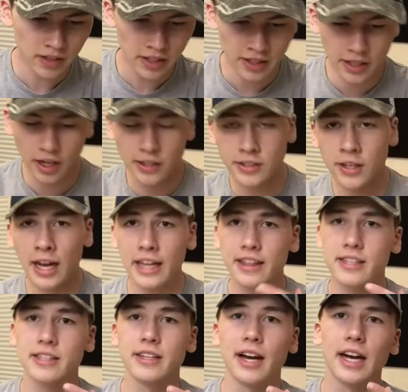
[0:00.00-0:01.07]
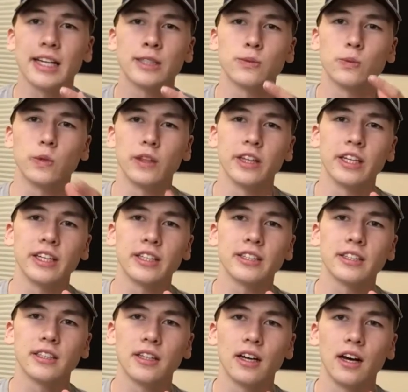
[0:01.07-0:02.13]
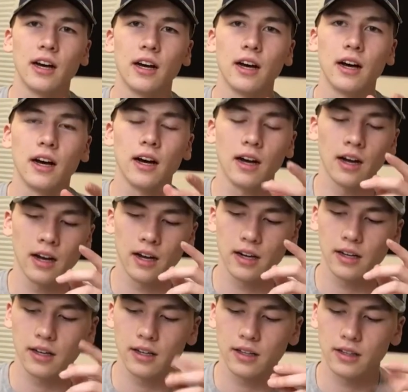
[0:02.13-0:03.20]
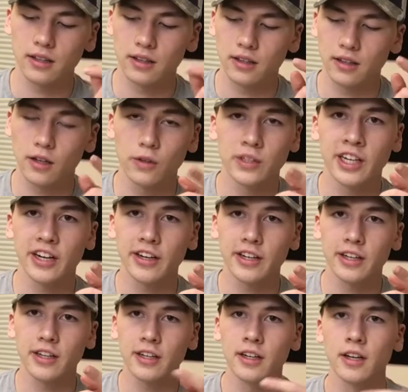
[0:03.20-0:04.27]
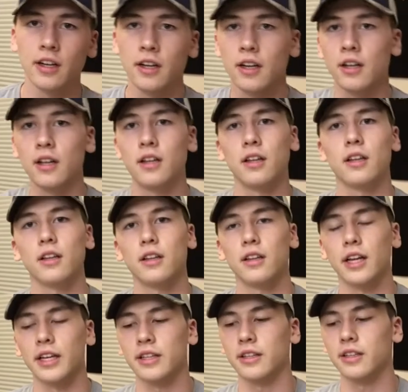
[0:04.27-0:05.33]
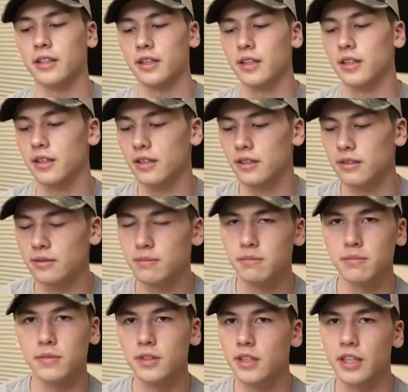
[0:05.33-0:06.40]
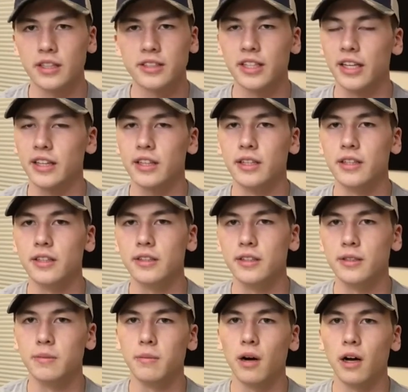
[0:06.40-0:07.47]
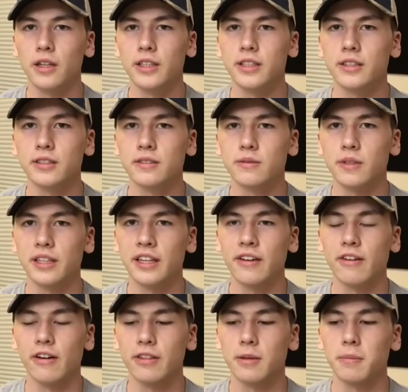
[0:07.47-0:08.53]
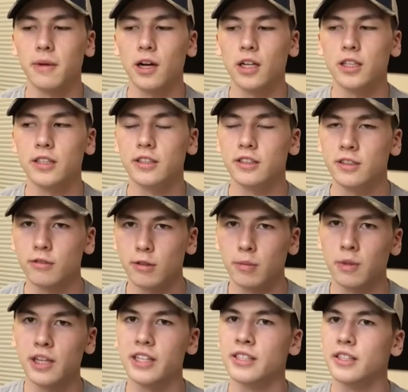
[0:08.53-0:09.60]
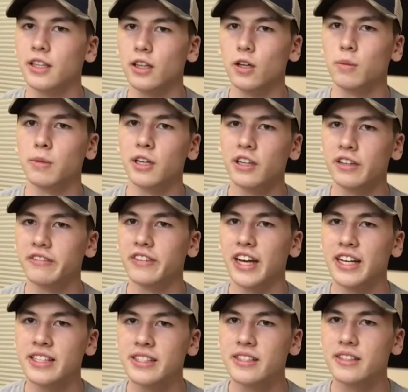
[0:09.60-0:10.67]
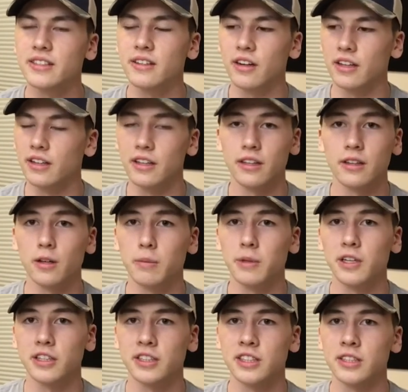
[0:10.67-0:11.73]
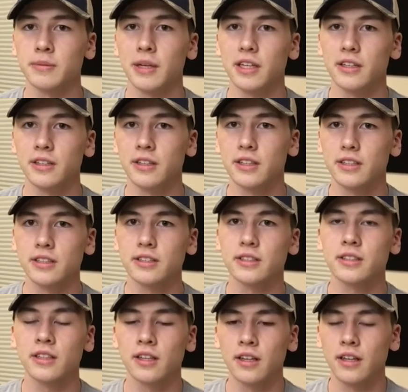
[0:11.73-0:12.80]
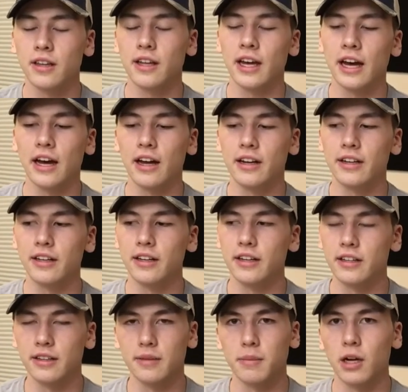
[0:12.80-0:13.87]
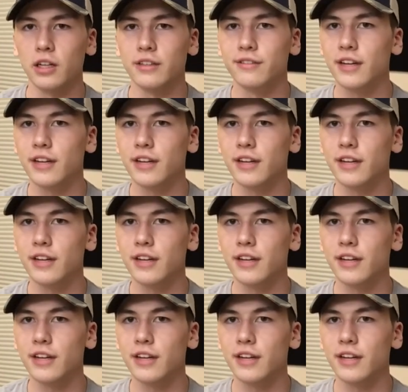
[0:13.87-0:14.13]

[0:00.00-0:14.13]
He also had this nice woodland uh, load carrier, like the that's like the new MOLLE when they came out with the MOLLE to replace the load bearing vest or the load bearing suspender things. They had uh, the MOLLE